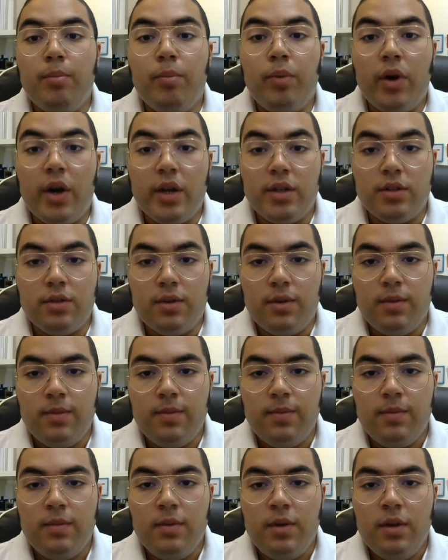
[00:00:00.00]
brighter.
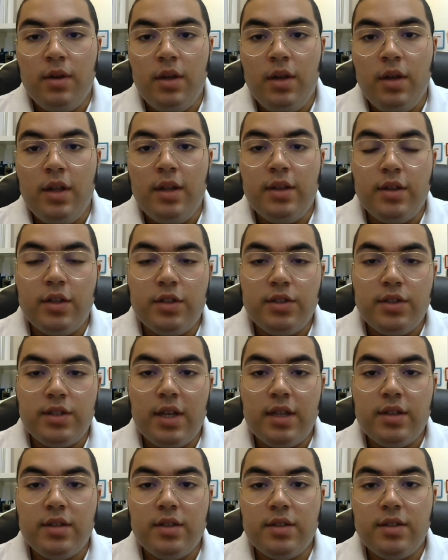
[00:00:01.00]
This
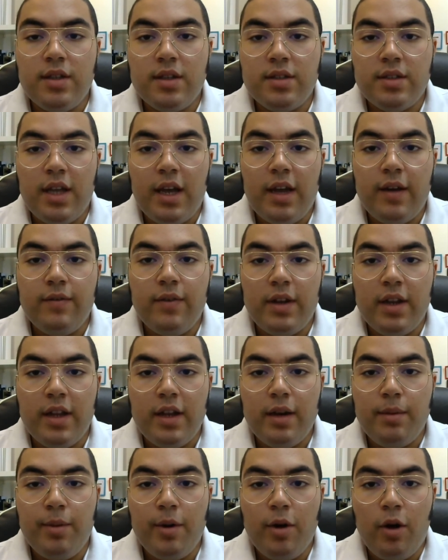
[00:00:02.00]
scent does have a
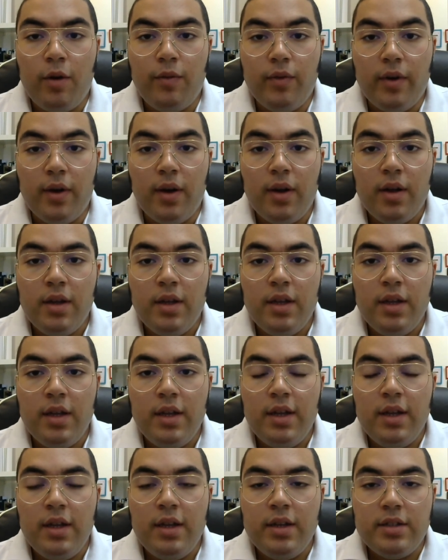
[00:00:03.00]
little bit of a
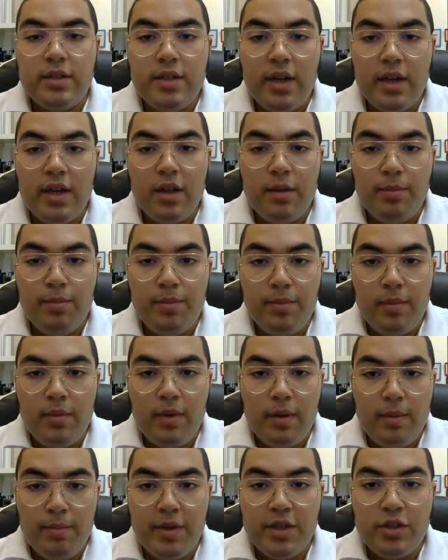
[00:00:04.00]
tiny
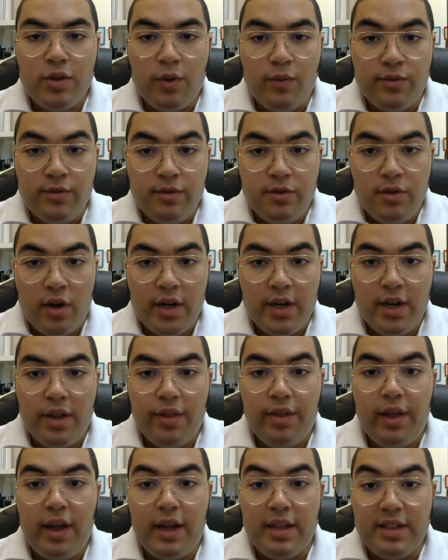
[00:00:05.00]
bit of
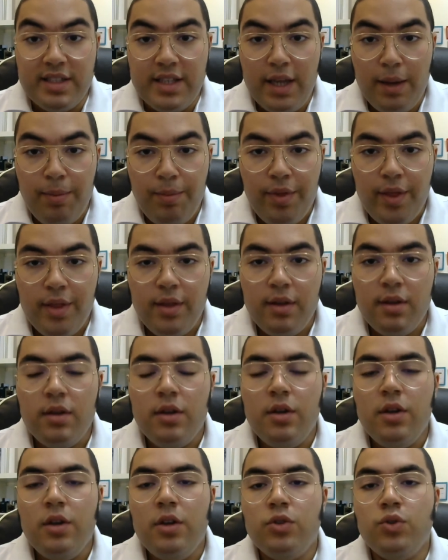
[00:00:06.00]
darkness and depth
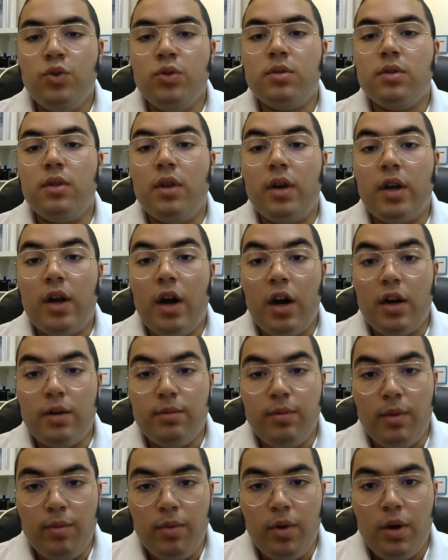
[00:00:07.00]
due to the
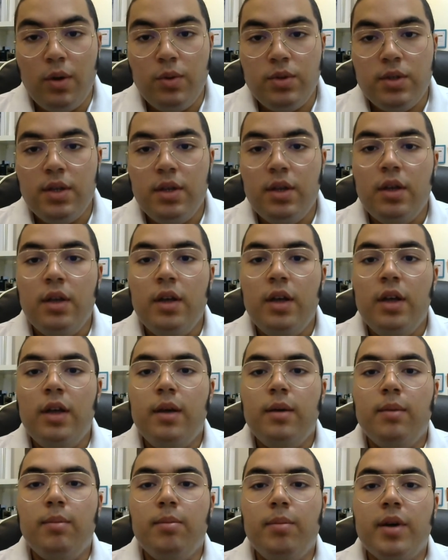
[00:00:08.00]
cardamom note,
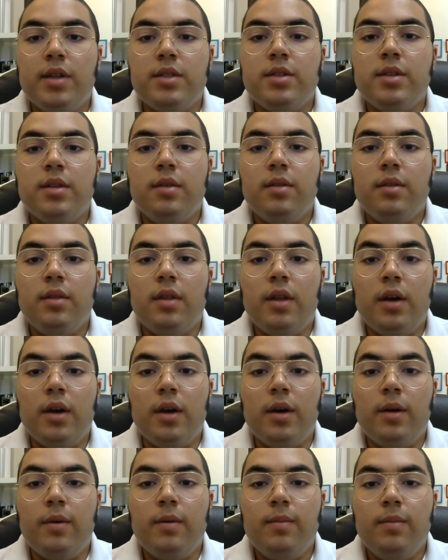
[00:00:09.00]
but
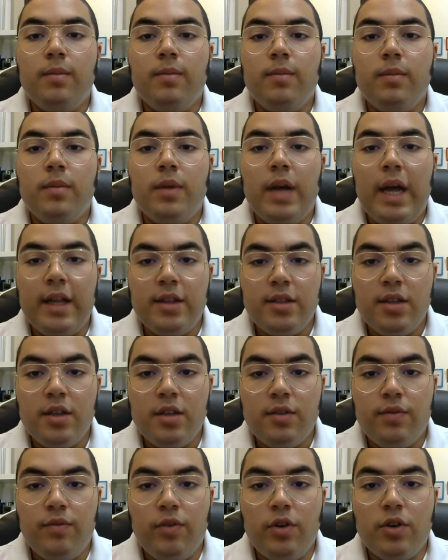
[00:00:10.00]
the
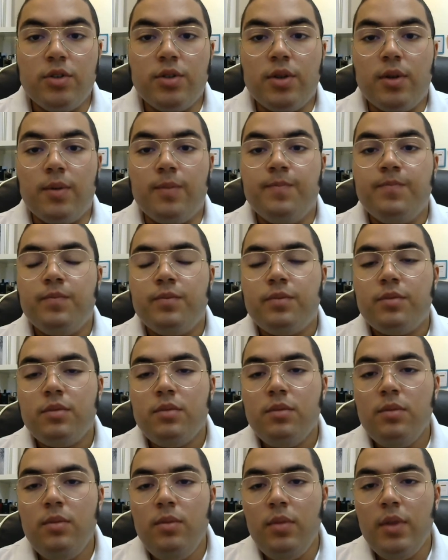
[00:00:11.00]
intense version
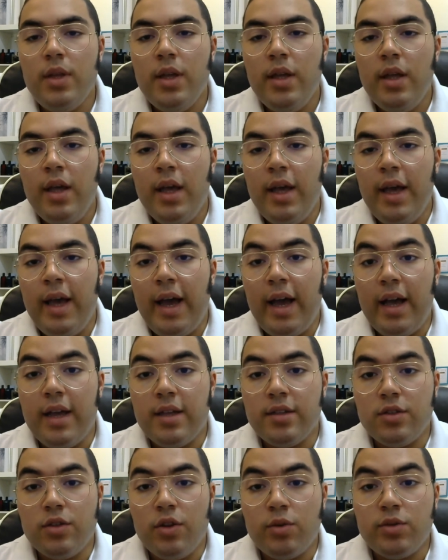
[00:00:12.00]

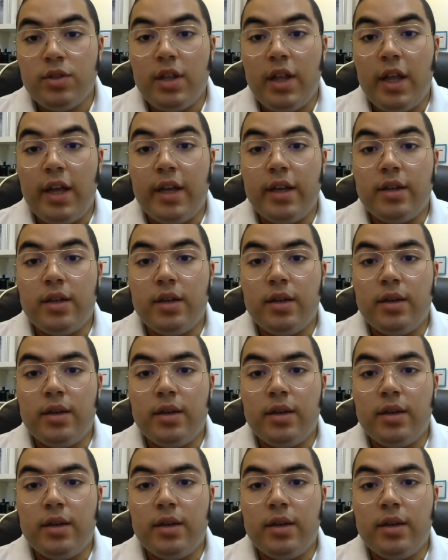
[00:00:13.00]
has notes like